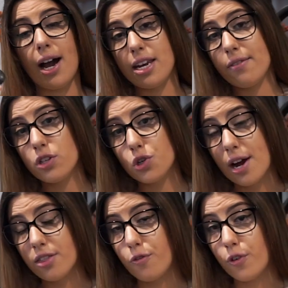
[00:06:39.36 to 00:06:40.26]
I never
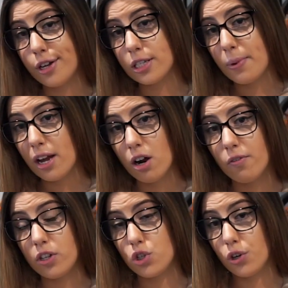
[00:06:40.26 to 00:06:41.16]
tried the first pair
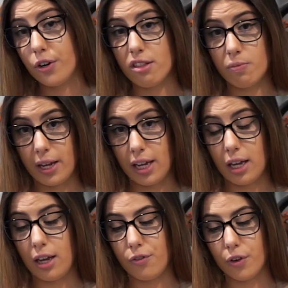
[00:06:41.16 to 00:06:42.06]
of Endurance Peak
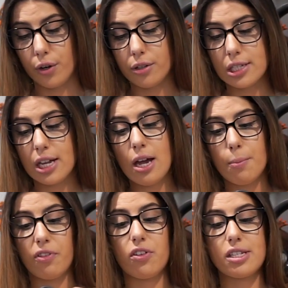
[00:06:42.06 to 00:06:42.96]
earphones,
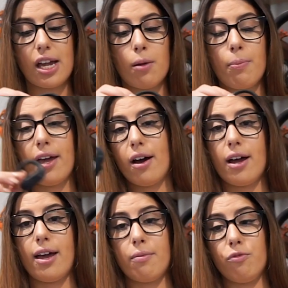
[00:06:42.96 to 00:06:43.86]
but the second pair
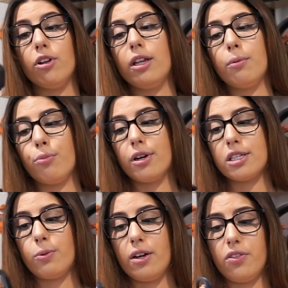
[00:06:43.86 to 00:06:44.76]
I am really
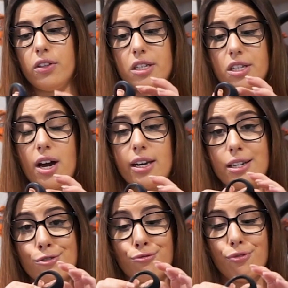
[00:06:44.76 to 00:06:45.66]
impressed with. The design
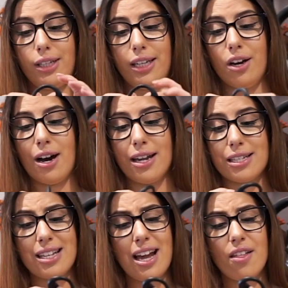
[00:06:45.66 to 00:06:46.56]
is really
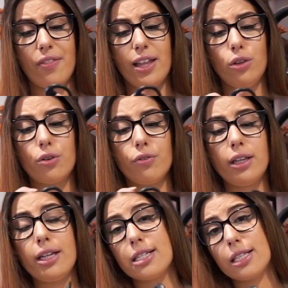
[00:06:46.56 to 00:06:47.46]
nice. They look
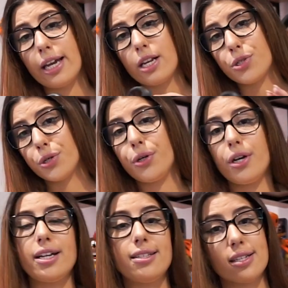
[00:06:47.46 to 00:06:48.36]
really sleek too.
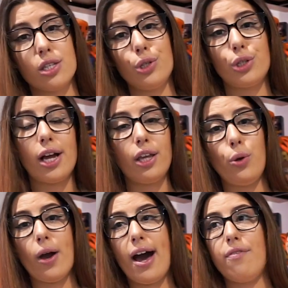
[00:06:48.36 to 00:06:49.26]
It doesn't look like
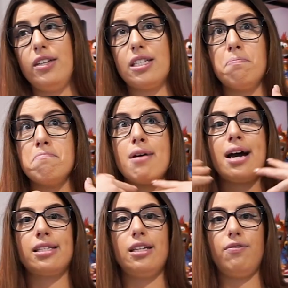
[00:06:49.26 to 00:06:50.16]
you have this
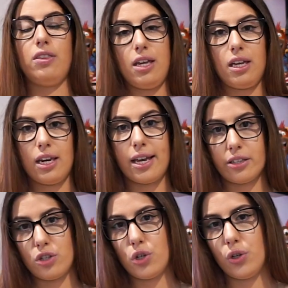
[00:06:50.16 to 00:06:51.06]
massive thing
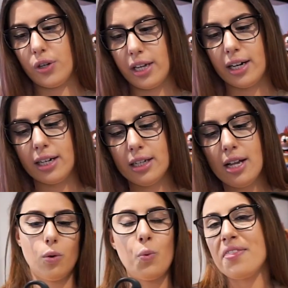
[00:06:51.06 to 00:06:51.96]
connected to your ear.
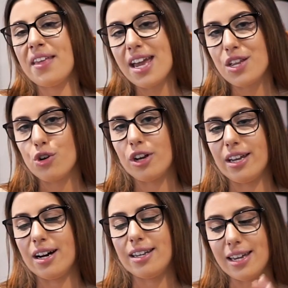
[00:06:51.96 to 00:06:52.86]
When they're in your
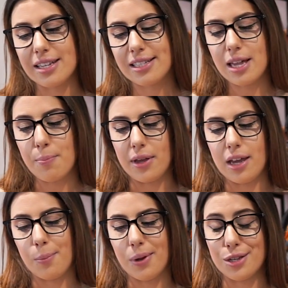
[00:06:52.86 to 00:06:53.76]
ear, yes, they're
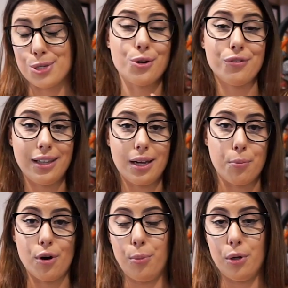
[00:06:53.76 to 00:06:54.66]
big, but it's not really a
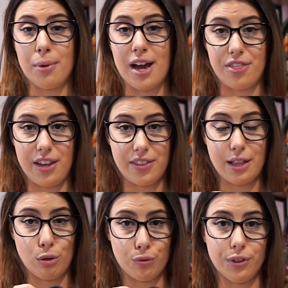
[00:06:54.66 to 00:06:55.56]
problem. I think they
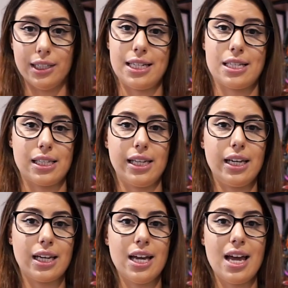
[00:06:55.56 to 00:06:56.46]
look really
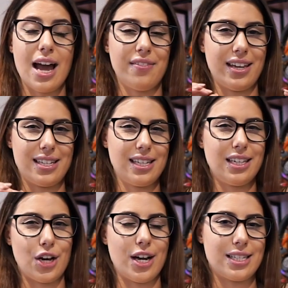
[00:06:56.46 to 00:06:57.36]
sleek and they sit
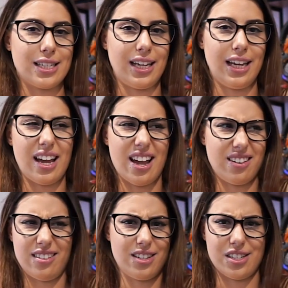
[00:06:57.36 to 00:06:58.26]
nicely
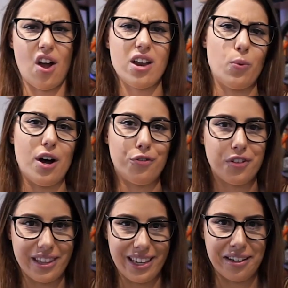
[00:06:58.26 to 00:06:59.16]
and are designed well for
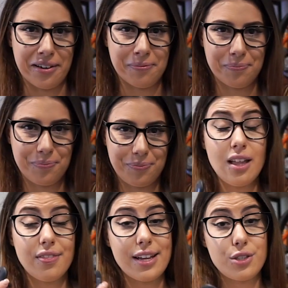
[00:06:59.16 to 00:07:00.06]
the ear.
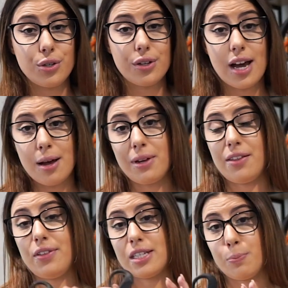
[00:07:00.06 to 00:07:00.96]
They do come
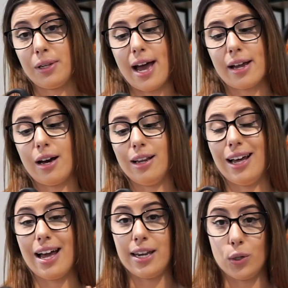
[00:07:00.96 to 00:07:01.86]
in this black
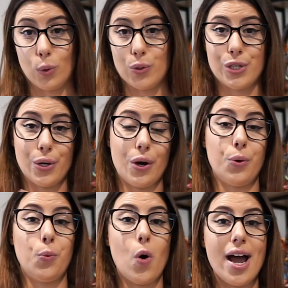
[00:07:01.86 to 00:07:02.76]
color and also a
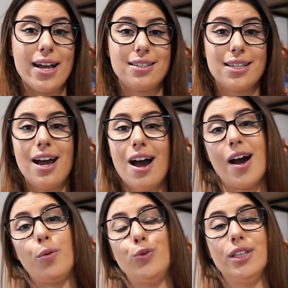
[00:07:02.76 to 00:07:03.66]
white.
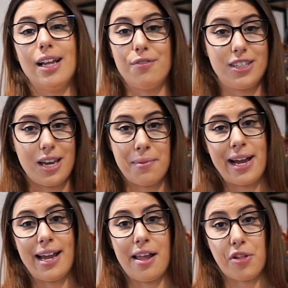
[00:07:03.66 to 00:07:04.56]
I would love to get my
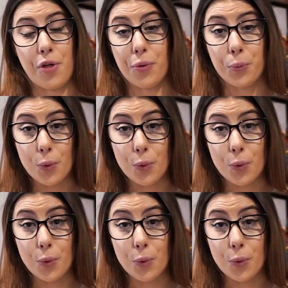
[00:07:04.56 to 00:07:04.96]
hands on the